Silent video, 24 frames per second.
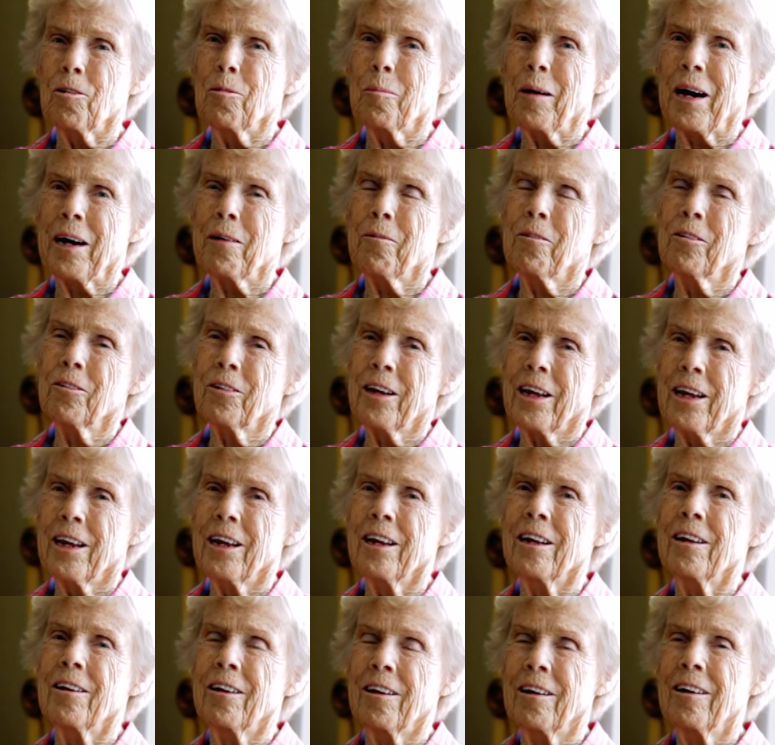I rotated
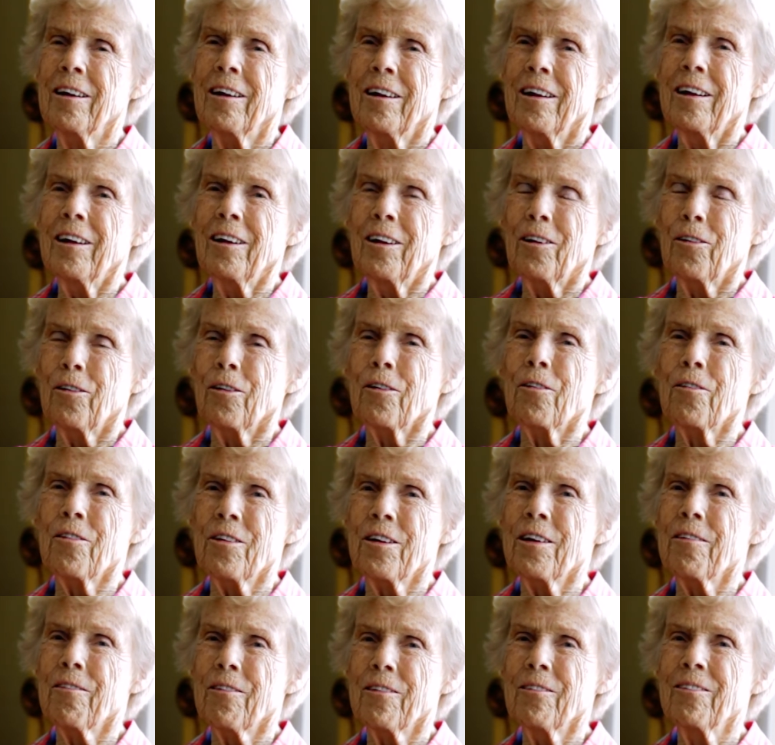to 2 or 3
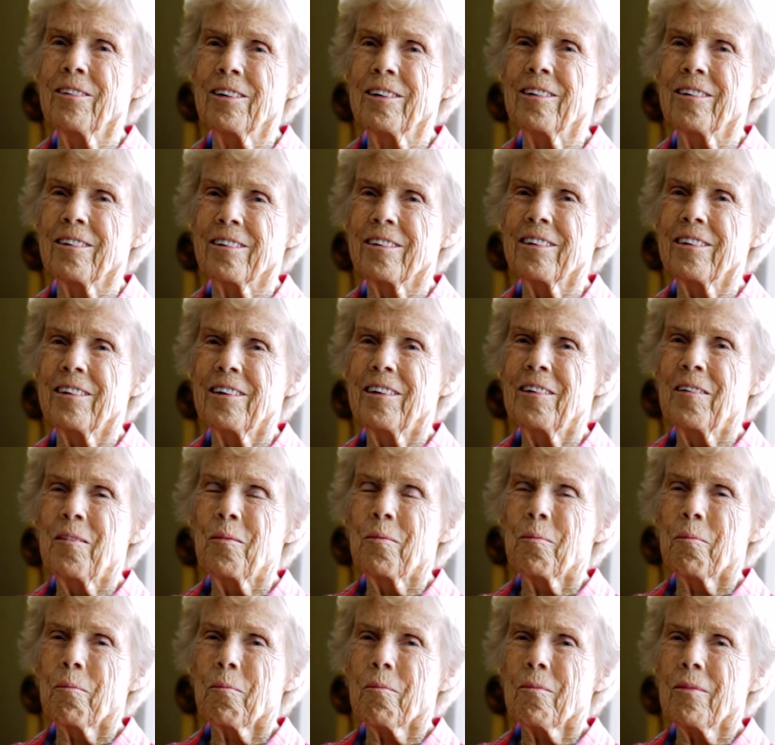different ones.
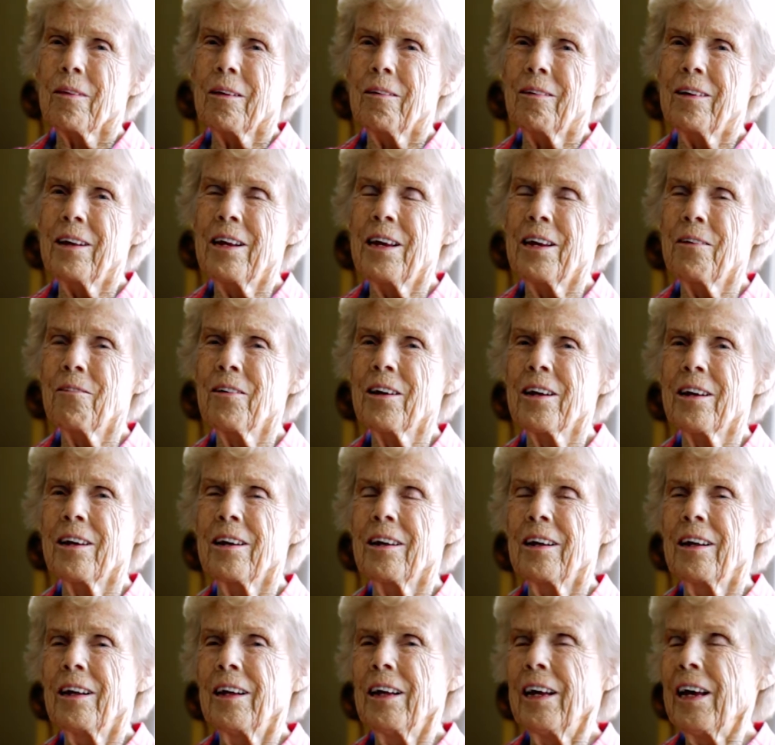And
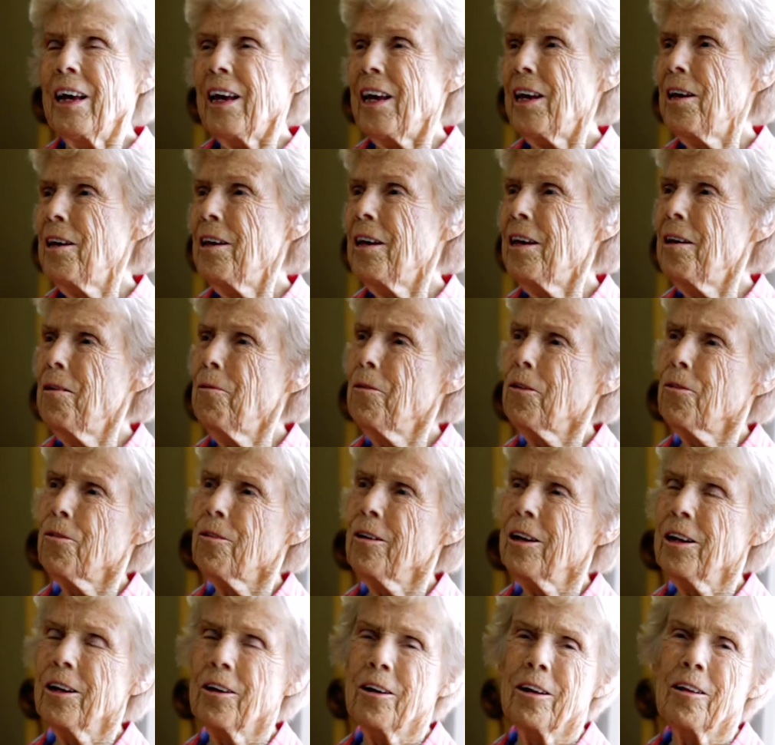he was really
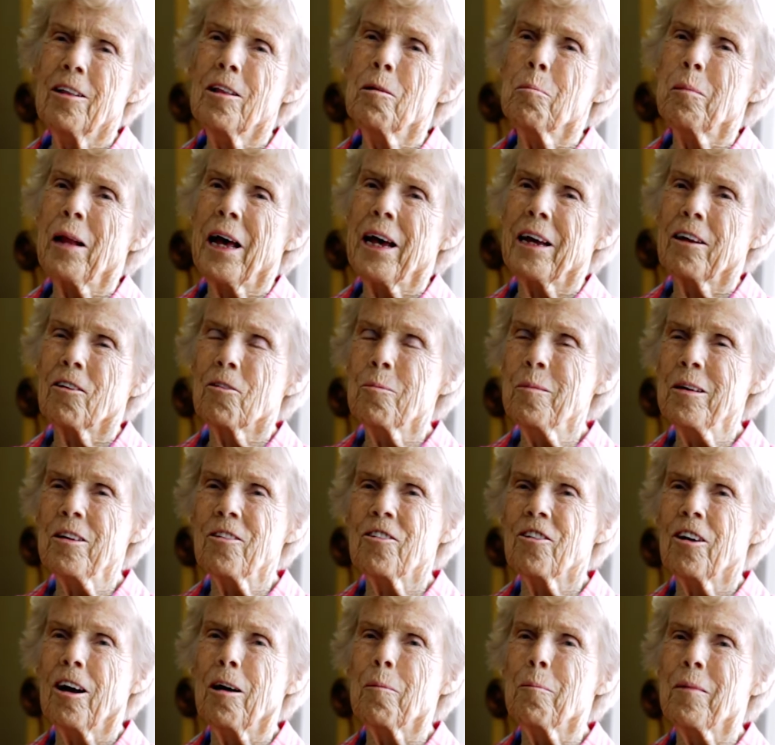good in the blacksmith
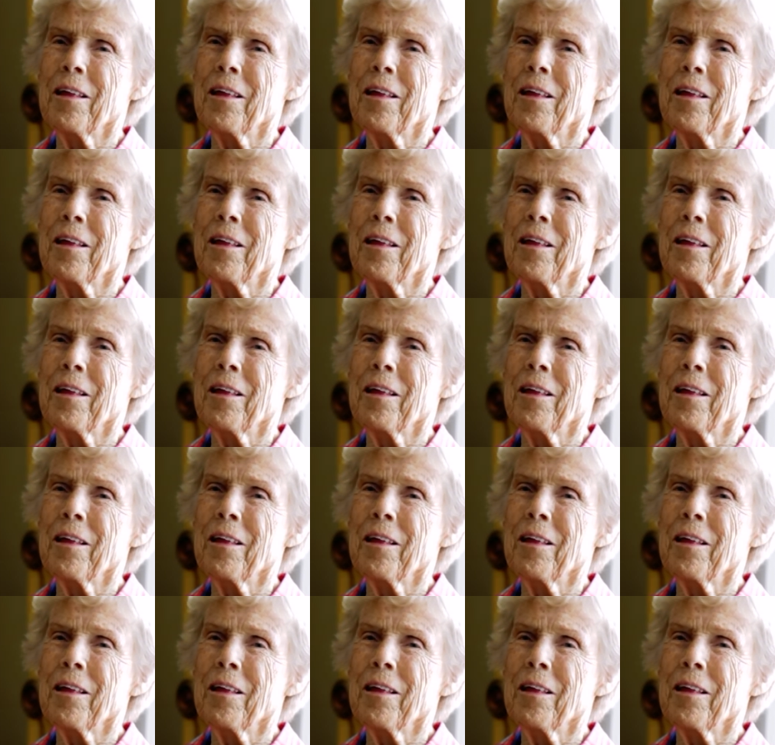shop.